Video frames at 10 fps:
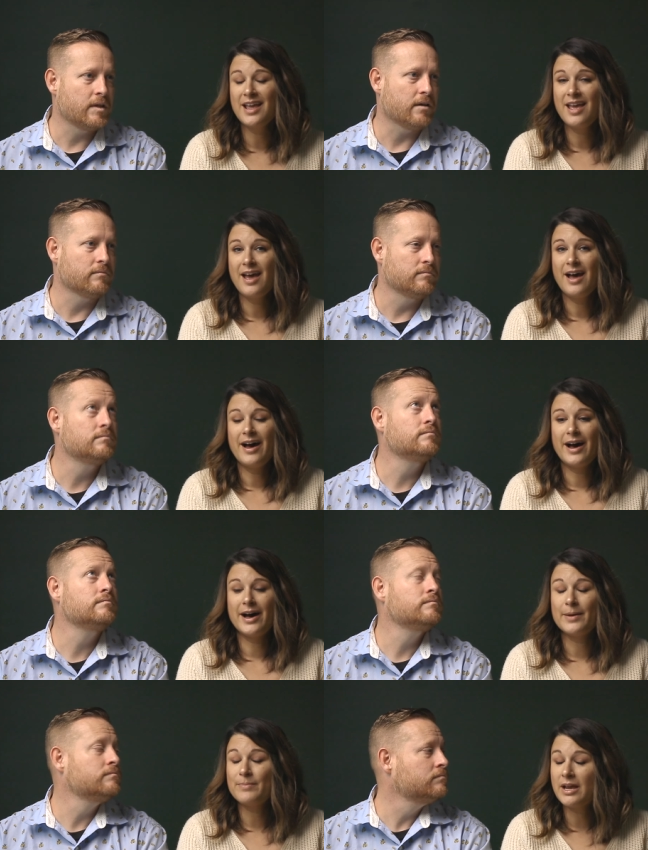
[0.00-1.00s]
Speaker 1: yeah.
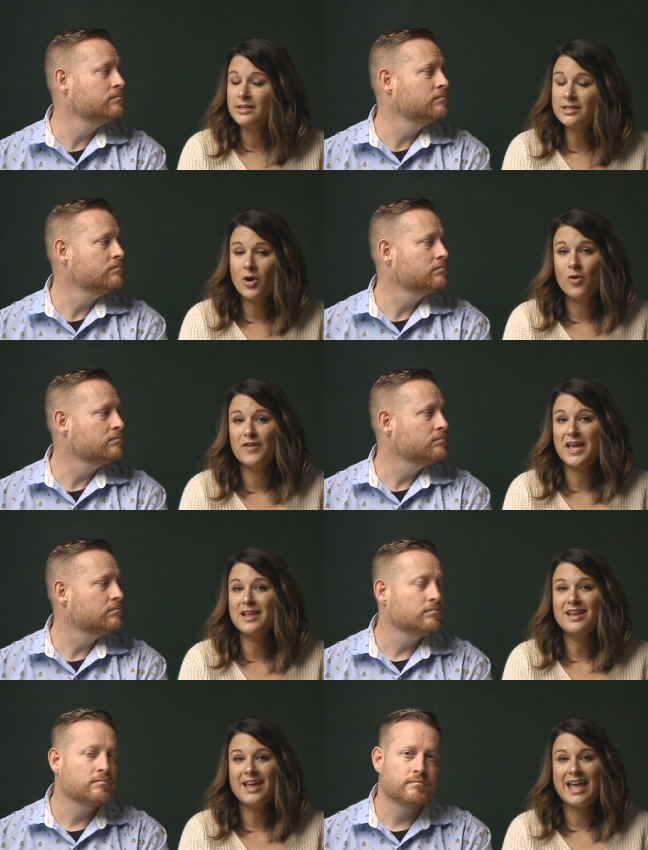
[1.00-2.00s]
Um, because of COVID.
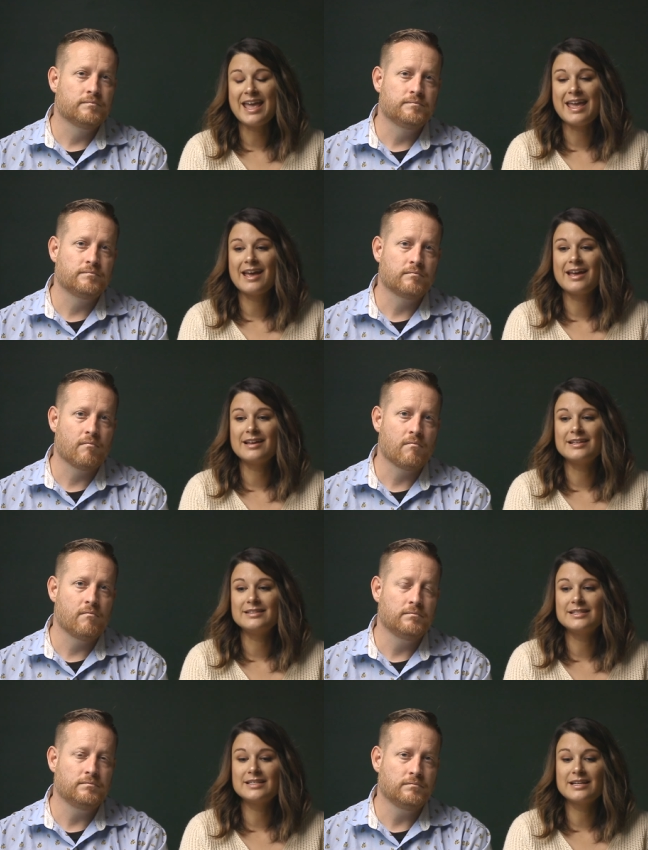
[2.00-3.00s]

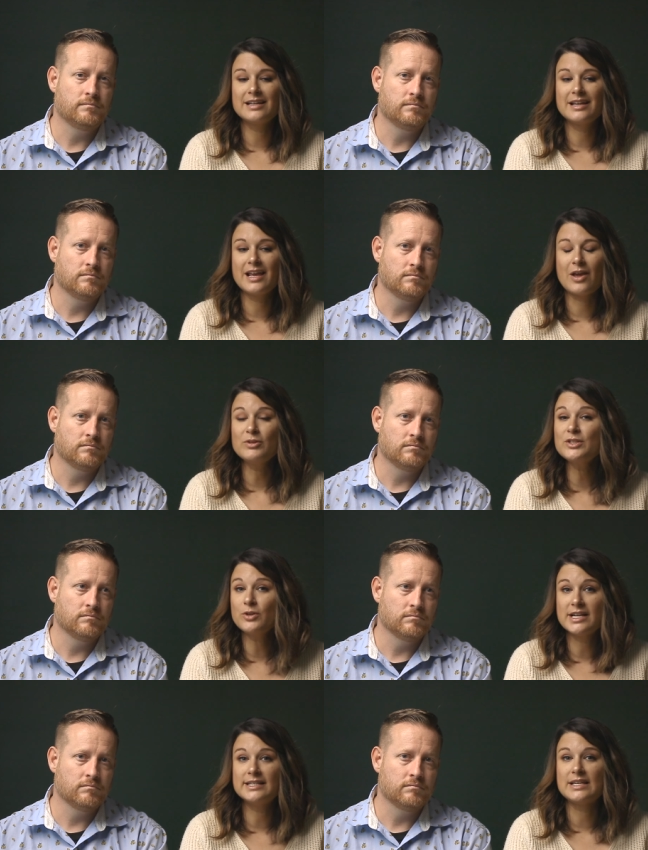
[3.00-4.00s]
And it was
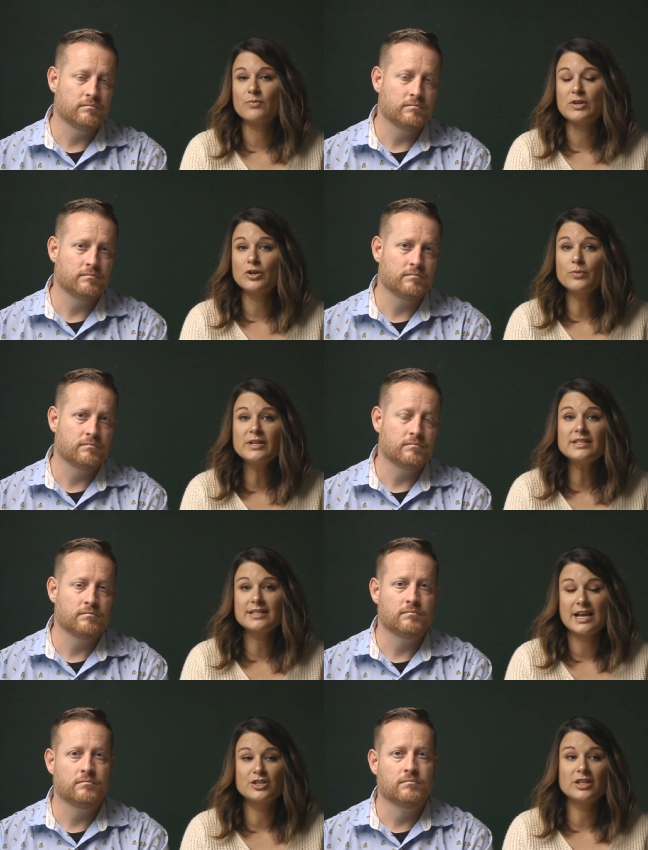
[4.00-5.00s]
crazy. When you're
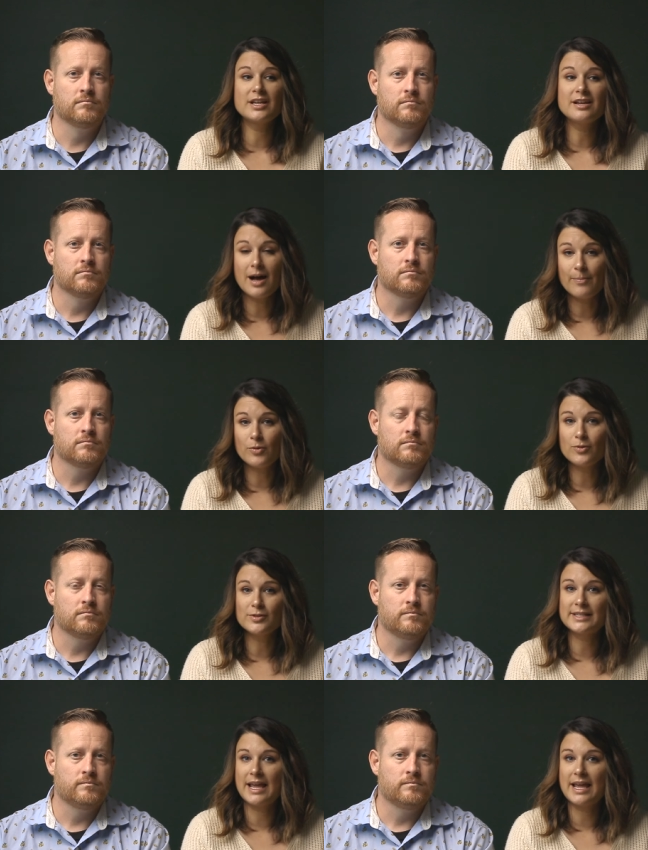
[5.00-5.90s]
rescheduling couples